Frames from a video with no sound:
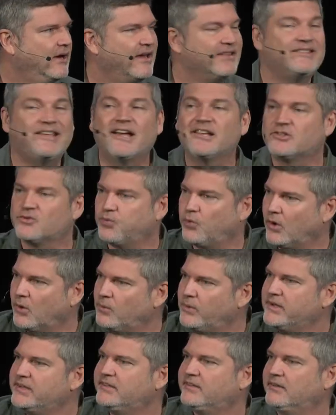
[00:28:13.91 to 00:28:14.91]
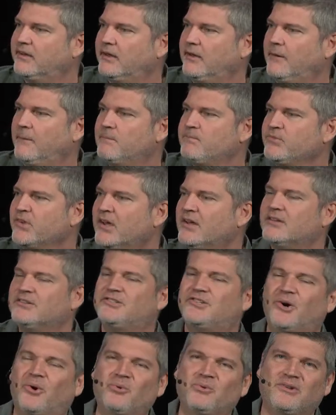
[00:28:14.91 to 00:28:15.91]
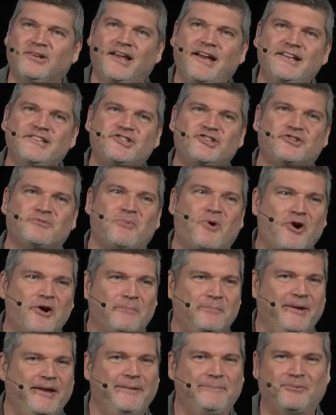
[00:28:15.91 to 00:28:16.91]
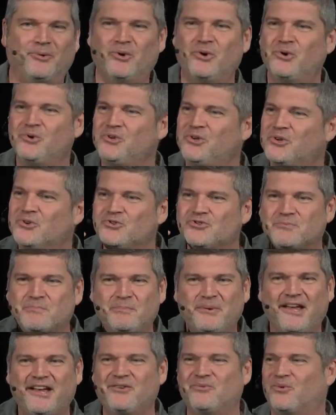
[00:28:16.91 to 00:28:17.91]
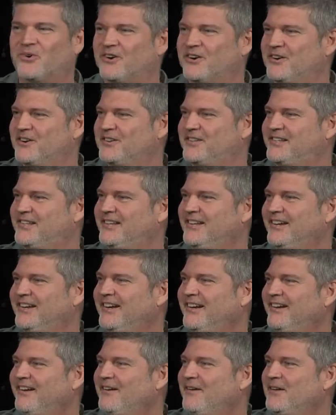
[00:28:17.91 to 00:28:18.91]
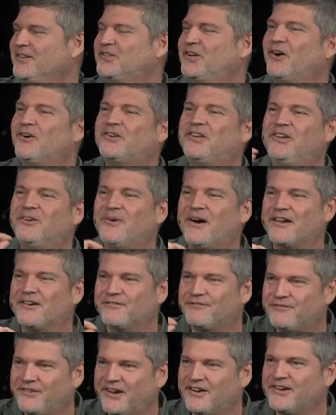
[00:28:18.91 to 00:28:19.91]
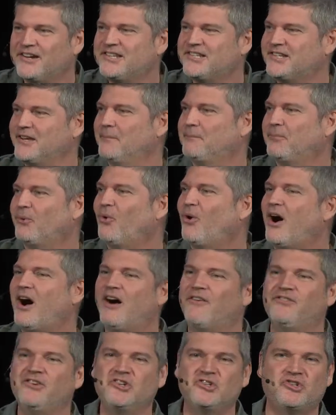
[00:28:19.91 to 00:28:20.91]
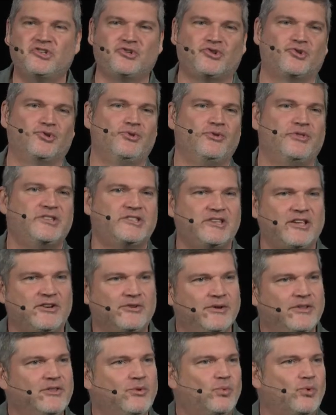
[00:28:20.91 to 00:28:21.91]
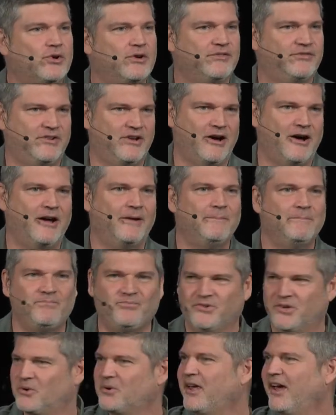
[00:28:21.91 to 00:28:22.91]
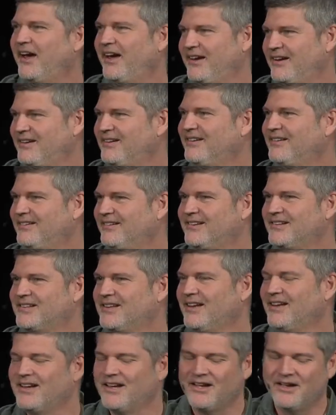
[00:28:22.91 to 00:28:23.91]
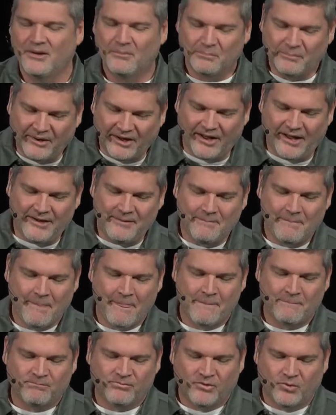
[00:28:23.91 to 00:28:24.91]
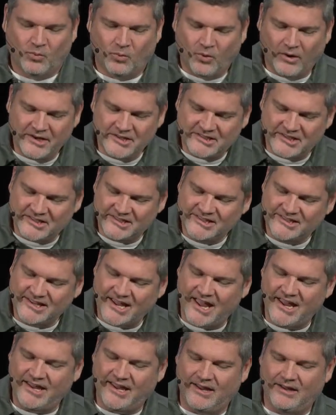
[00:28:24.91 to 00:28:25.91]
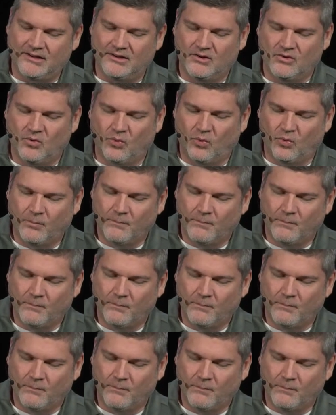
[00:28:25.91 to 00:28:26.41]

And that's what we see. Don't let smart people who use big words talk you out of very simple, obvious truths that are in the Word of God, okay? But what is it saying?